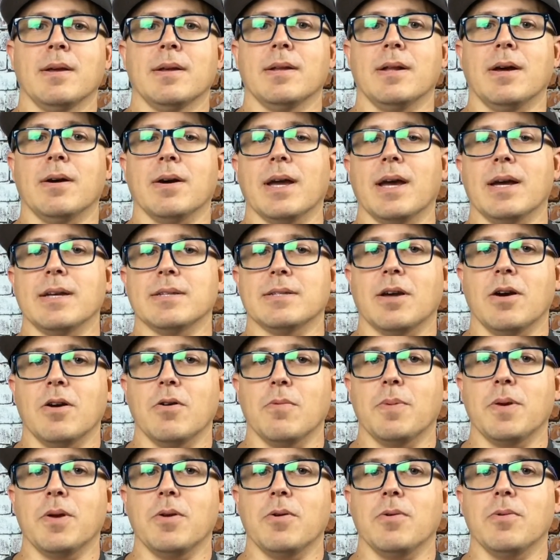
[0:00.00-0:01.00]
Now, guys, I
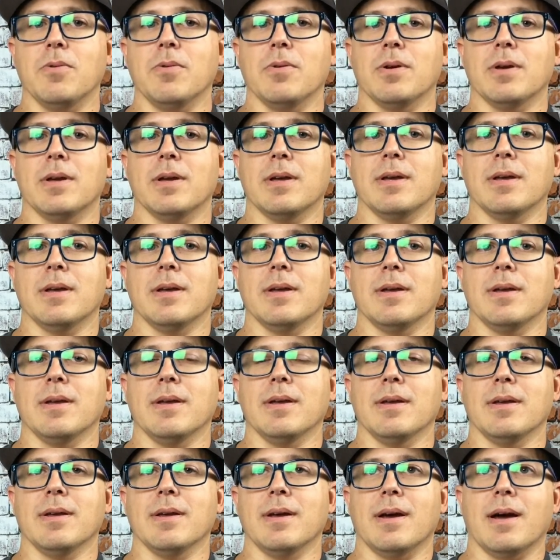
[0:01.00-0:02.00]
hope
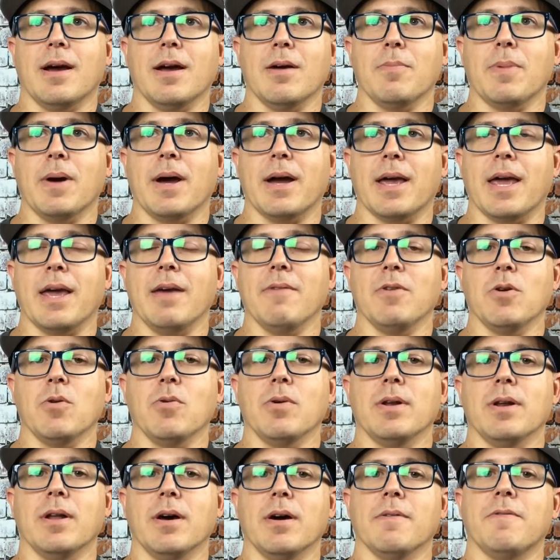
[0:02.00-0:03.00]
I gave you
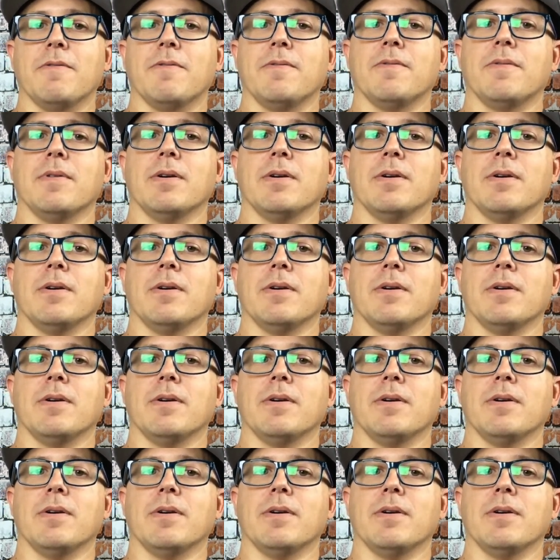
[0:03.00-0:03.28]
enough